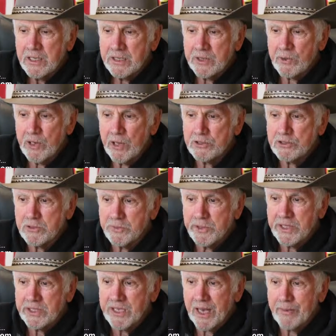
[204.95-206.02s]
"There will also
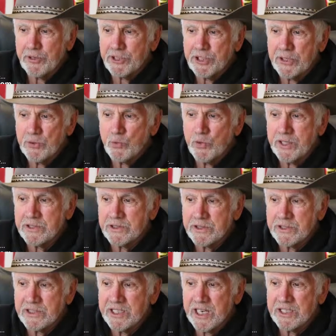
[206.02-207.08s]
be damaging
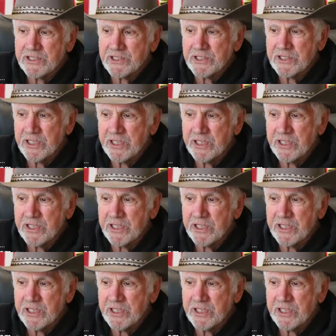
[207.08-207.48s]
winds, gusts,